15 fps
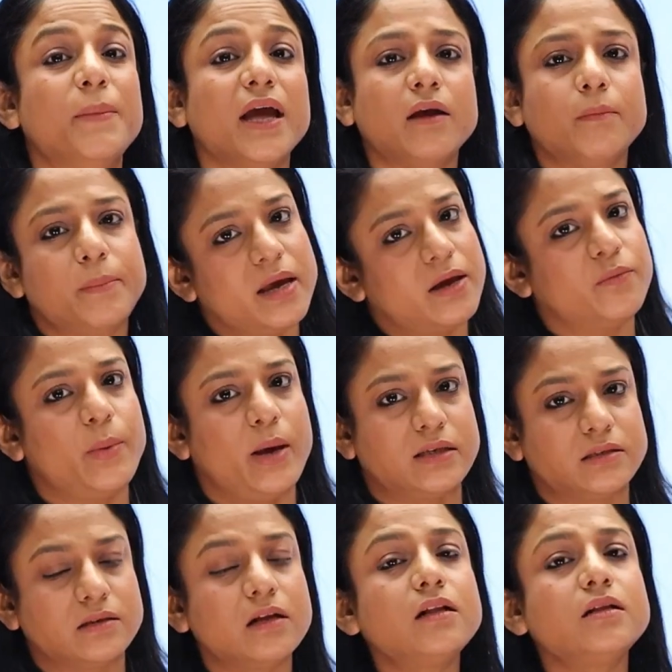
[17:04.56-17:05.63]
big
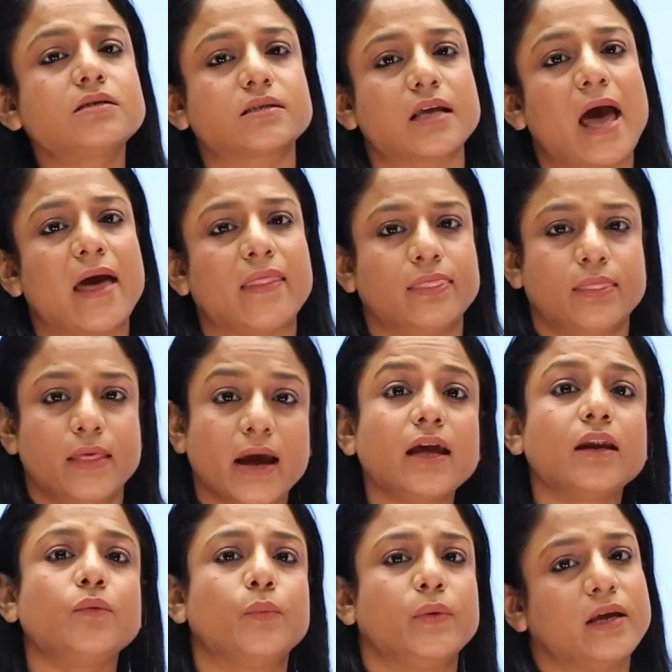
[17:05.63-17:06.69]
vessels, and
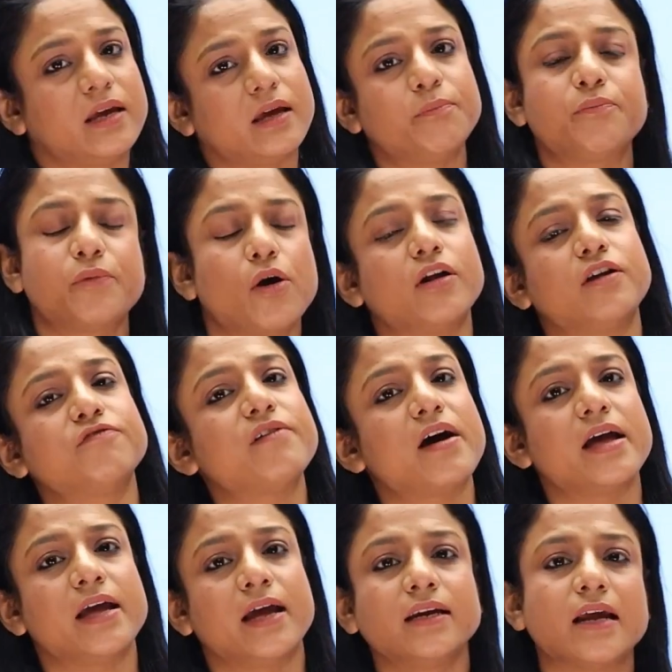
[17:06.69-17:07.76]
then we can
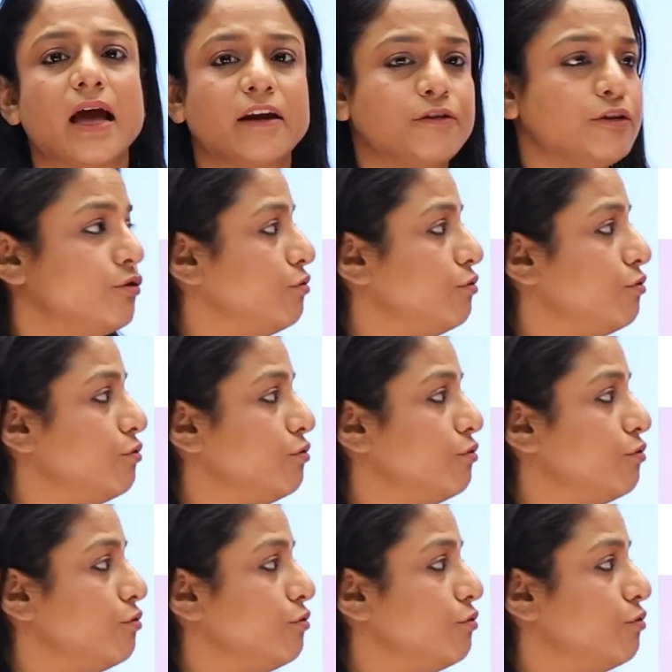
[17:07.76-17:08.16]
purify it and